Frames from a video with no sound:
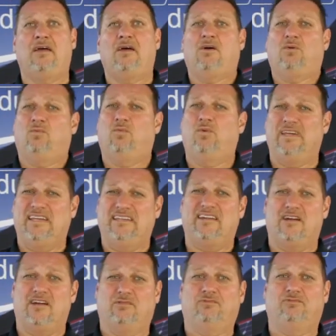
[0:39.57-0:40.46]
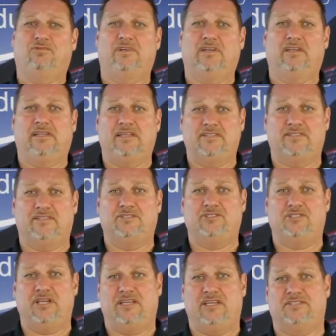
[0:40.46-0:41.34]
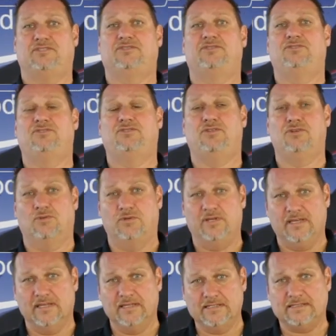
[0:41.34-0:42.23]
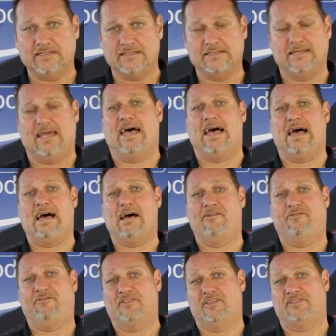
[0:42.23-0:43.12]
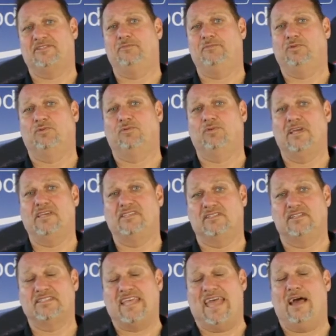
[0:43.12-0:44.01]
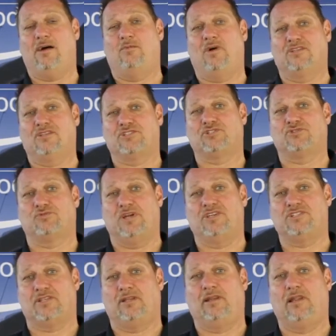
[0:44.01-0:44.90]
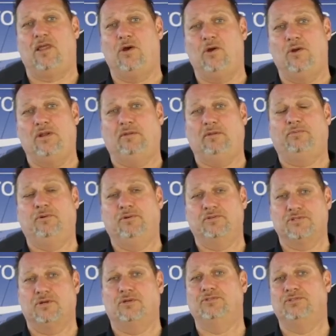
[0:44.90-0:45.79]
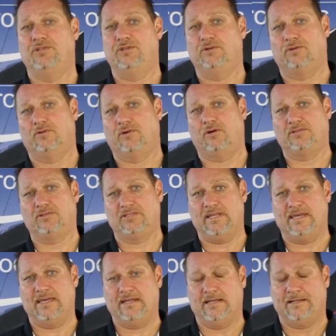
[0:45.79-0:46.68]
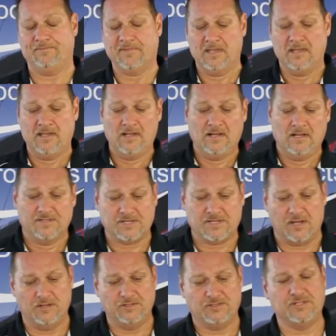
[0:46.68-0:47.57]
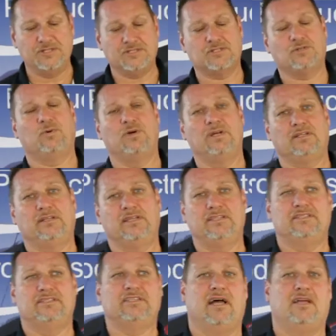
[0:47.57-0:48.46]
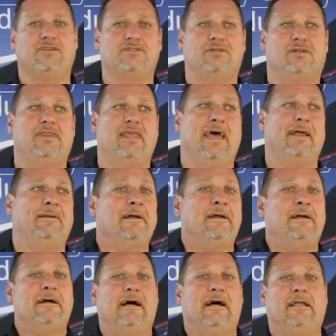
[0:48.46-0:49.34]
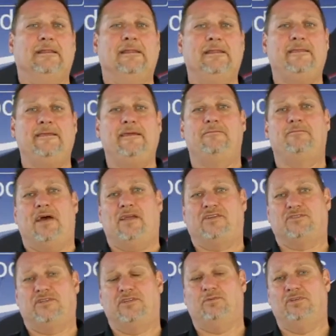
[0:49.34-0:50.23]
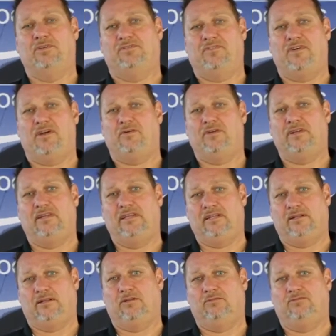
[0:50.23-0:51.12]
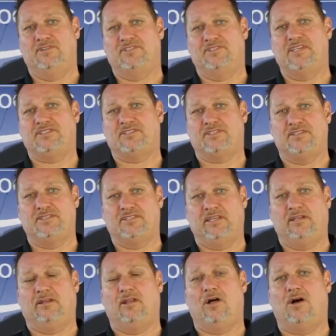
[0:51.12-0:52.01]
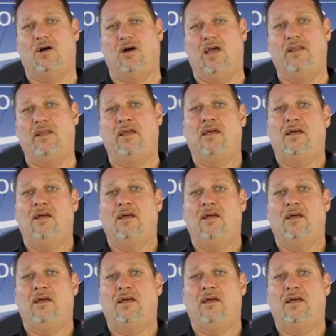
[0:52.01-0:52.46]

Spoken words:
we don't really suggest doing it for the simple reason is how much stress and load it puts onto your alternator. So just quickly to touch on that, a lithium battery with very little resistance in line